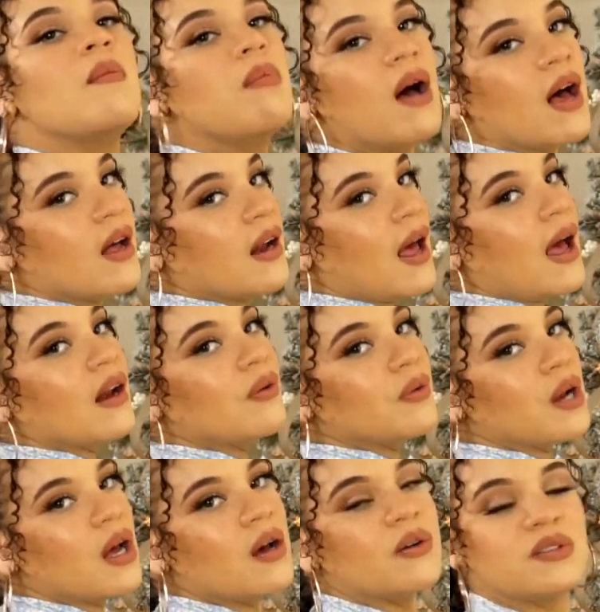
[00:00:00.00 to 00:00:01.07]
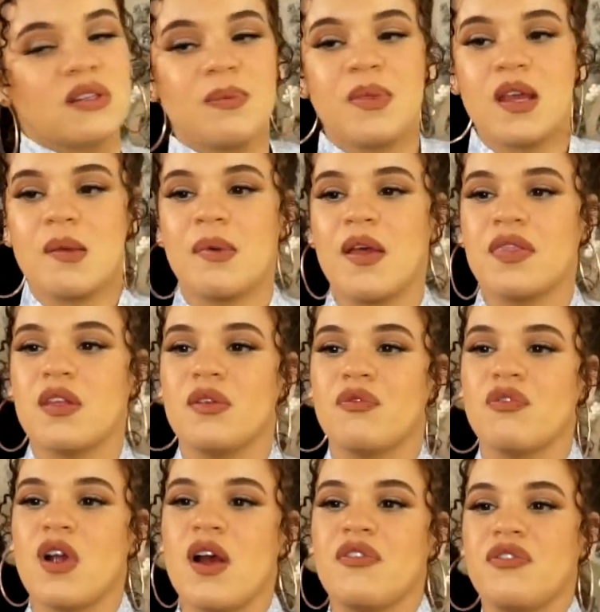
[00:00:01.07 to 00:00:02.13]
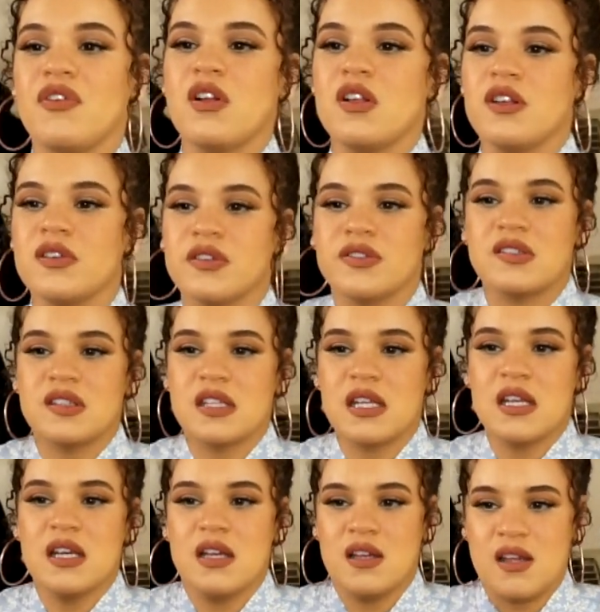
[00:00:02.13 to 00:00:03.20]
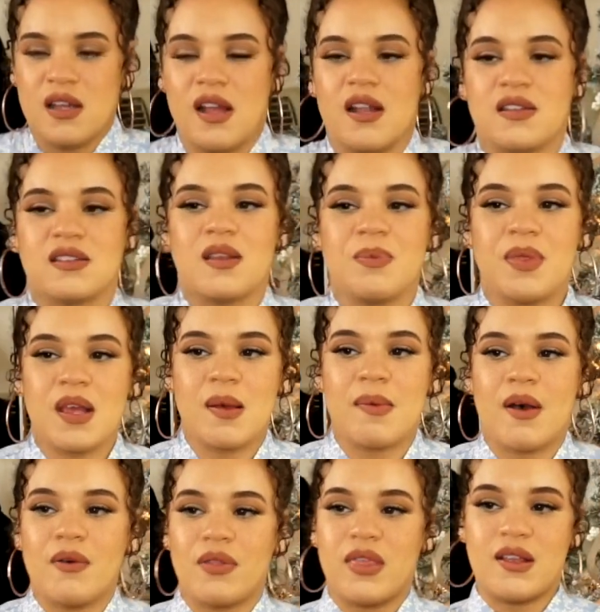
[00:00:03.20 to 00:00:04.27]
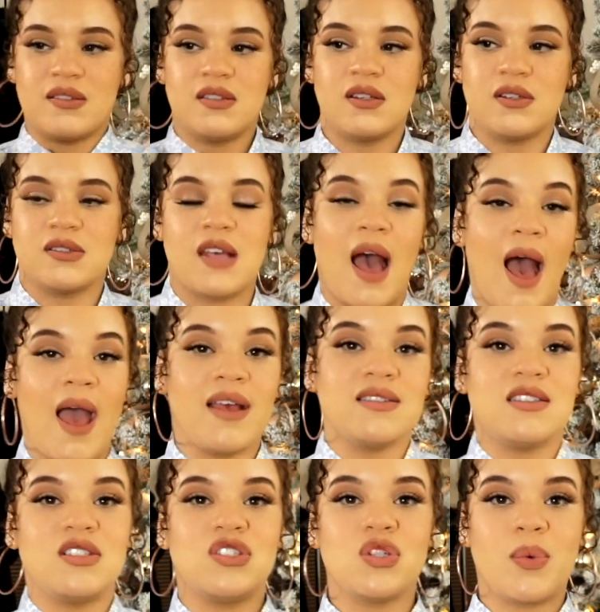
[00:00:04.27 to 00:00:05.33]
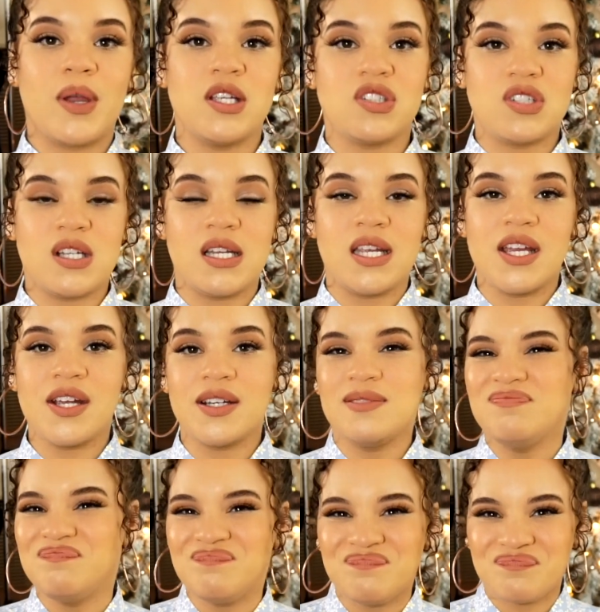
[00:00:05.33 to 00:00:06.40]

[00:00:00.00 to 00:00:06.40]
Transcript: But I don't know, something about the ruffles and something about this little tie situation here.